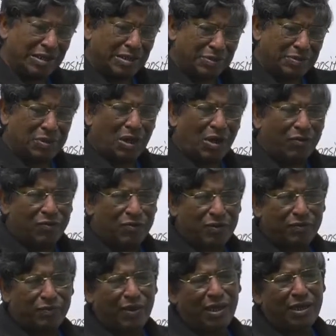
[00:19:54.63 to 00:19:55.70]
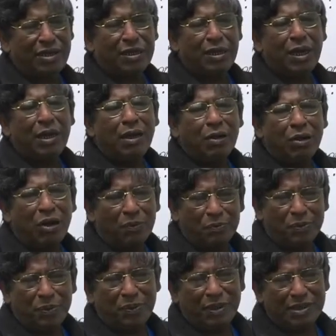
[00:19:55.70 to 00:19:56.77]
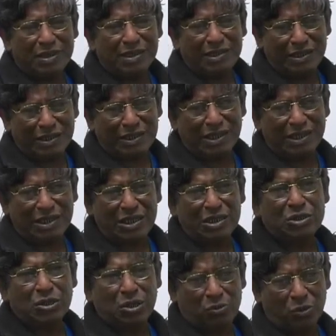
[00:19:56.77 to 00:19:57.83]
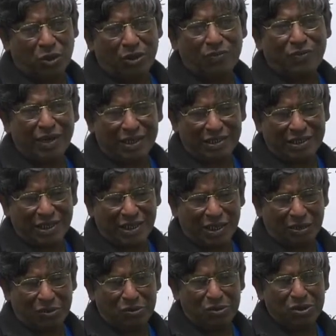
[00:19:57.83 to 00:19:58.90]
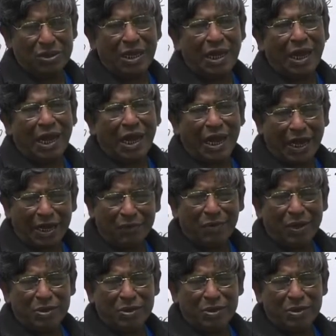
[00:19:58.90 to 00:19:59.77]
often make complements in the sentence or modifies the nouns, Adverbs